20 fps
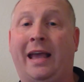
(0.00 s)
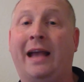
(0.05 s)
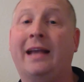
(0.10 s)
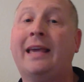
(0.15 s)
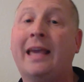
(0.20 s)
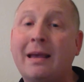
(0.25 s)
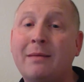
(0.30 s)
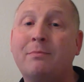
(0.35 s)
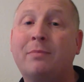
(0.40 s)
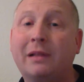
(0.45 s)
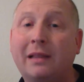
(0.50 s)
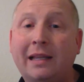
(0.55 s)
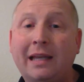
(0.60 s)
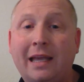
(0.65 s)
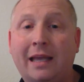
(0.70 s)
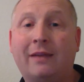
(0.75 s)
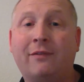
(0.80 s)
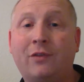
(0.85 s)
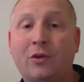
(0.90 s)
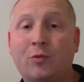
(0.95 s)
I can't
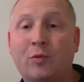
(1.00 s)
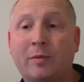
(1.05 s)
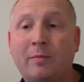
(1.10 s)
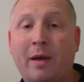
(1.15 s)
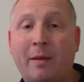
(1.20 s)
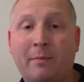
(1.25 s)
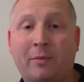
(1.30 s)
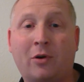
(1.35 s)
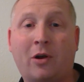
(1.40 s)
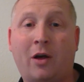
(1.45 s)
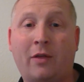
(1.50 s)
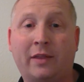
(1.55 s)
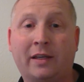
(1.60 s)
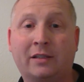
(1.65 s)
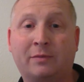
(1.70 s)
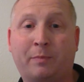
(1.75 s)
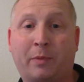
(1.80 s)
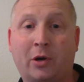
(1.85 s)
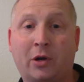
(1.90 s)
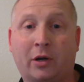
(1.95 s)
believe you remember all
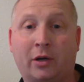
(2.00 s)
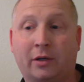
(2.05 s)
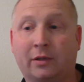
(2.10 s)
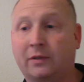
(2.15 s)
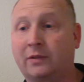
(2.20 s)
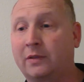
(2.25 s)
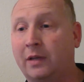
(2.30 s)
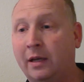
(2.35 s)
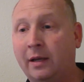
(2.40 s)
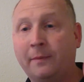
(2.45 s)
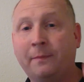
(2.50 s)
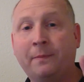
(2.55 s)
these birds.